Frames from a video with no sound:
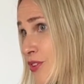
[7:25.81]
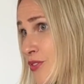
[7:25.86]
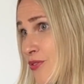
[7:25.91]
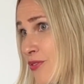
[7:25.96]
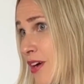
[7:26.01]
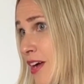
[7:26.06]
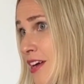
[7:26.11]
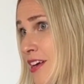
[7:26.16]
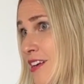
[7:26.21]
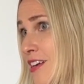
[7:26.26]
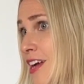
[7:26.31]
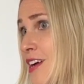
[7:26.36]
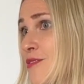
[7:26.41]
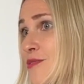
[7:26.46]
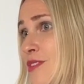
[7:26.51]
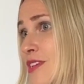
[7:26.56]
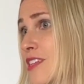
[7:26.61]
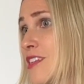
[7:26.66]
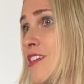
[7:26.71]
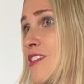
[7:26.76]
fun. I
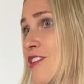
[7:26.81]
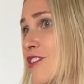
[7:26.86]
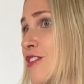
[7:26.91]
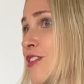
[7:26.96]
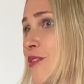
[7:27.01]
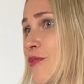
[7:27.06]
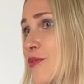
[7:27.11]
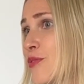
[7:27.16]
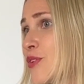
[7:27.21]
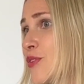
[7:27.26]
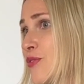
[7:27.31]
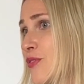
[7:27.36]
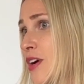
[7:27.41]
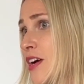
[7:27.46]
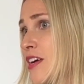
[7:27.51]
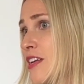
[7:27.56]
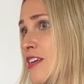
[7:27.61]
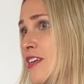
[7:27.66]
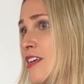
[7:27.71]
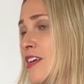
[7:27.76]
really learn them for
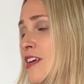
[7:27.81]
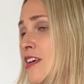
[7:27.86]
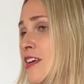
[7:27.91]
fun.